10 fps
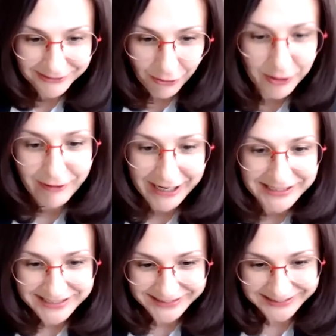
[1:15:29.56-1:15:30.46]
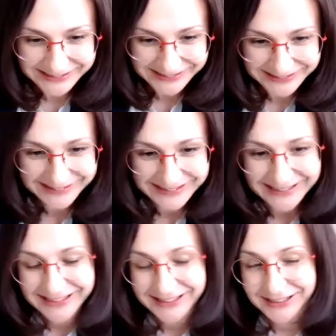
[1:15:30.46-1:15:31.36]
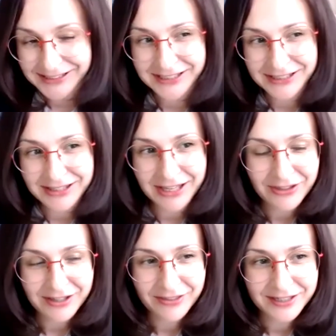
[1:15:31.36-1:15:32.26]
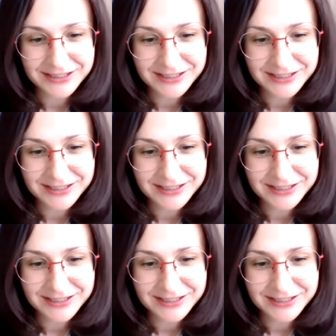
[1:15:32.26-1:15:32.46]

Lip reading: cracks. Yes, and I think that